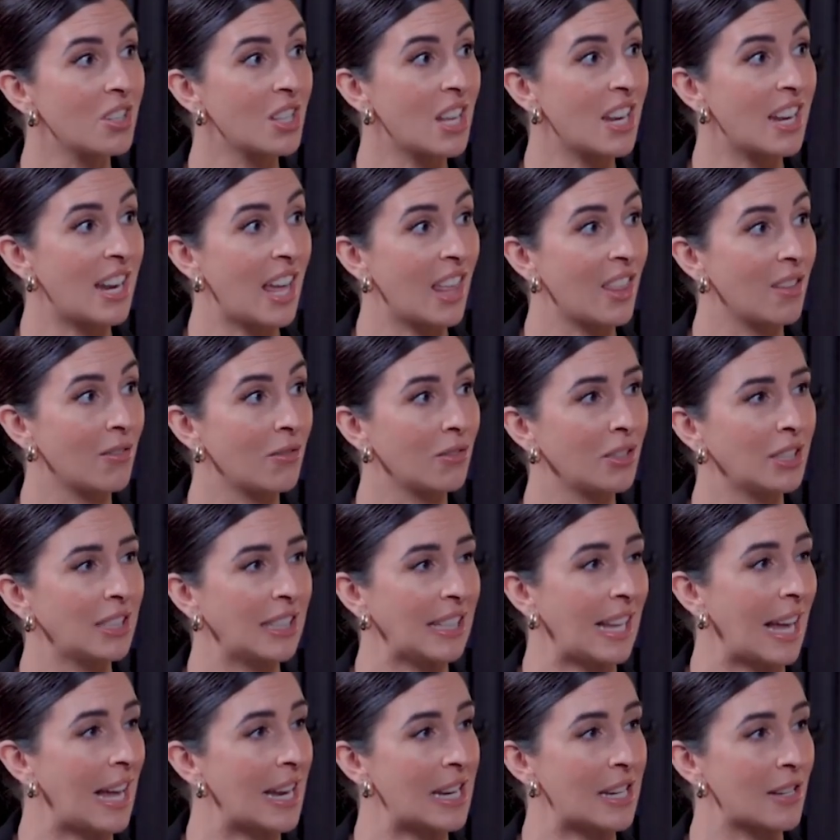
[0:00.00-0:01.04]
another really
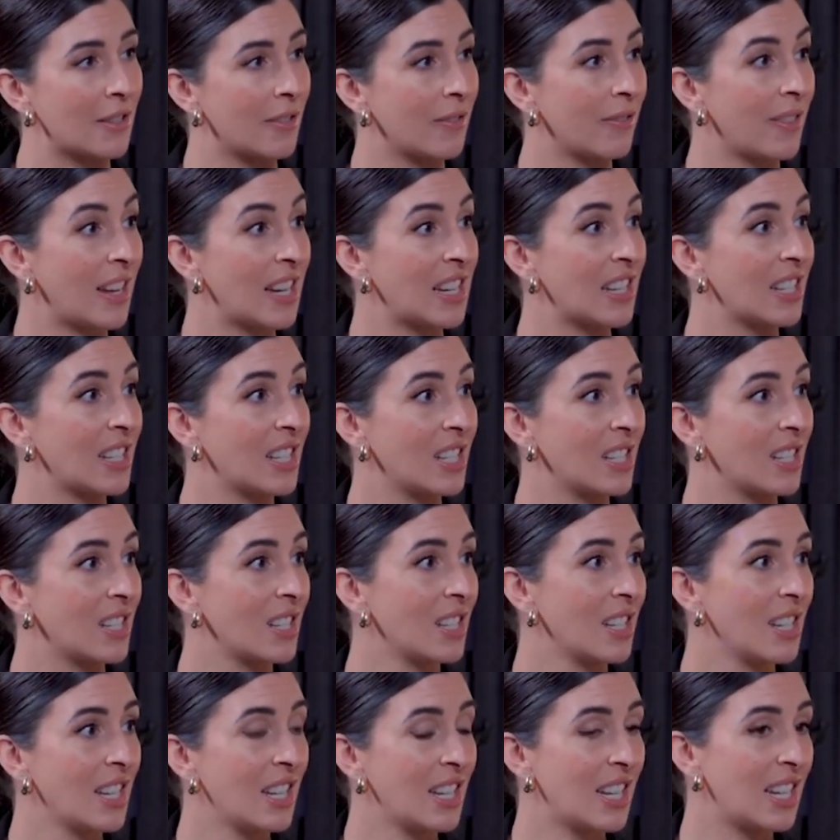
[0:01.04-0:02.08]
underfunded
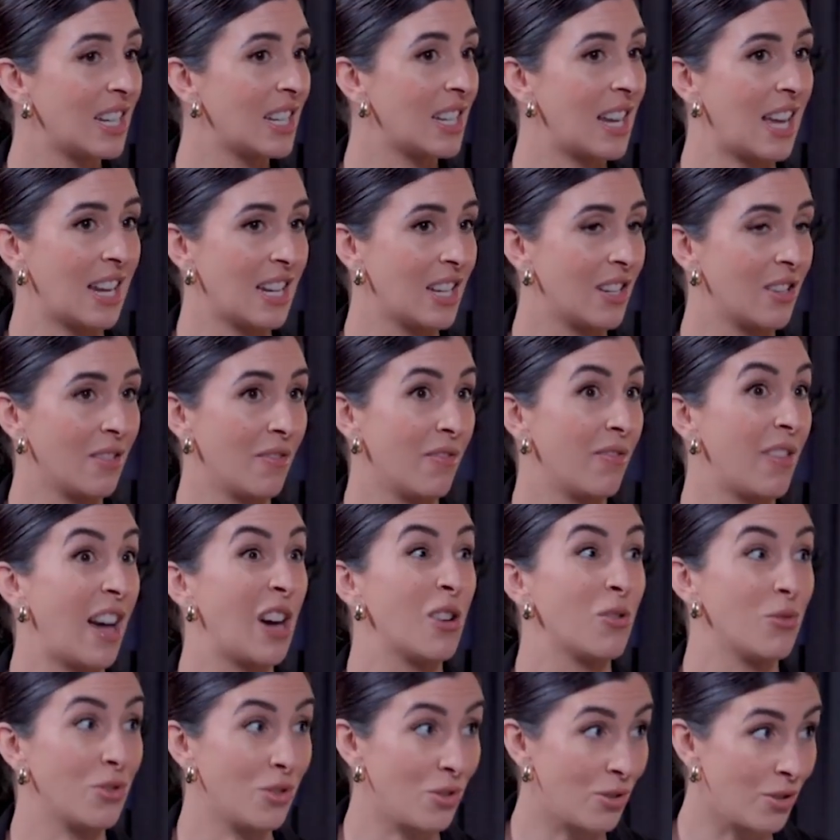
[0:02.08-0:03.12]
and
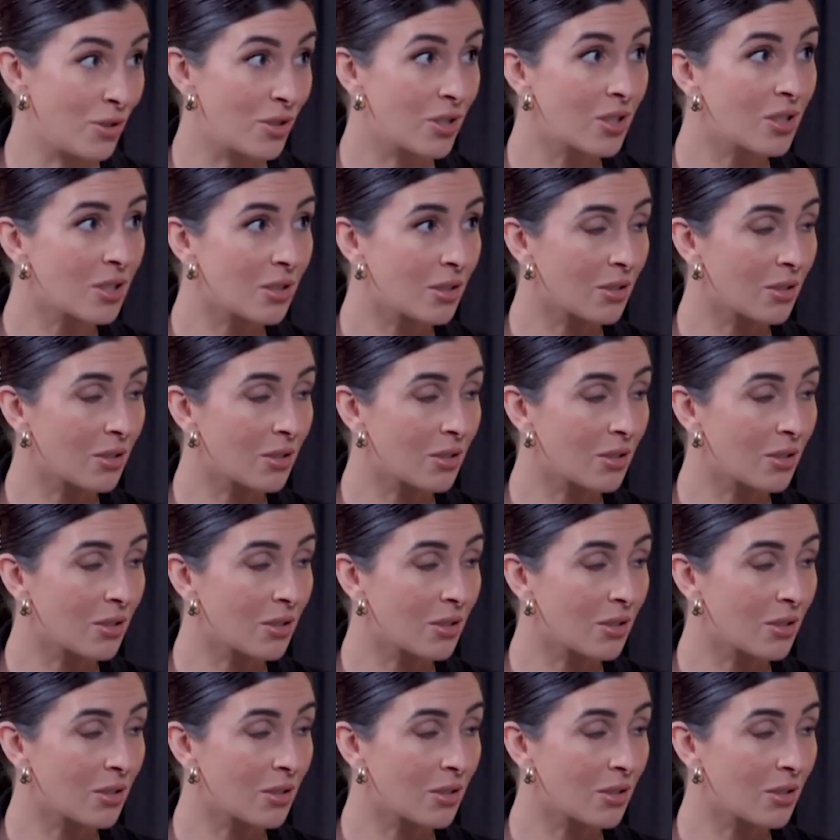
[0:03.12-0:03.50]
undervalued